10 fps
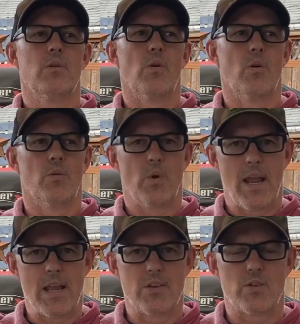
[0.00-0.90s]
or
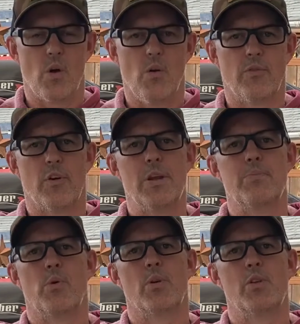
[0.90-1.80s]
raised over in
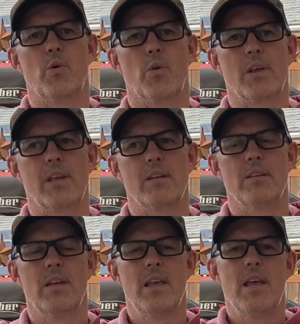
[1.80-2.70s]
Portland, Oregon.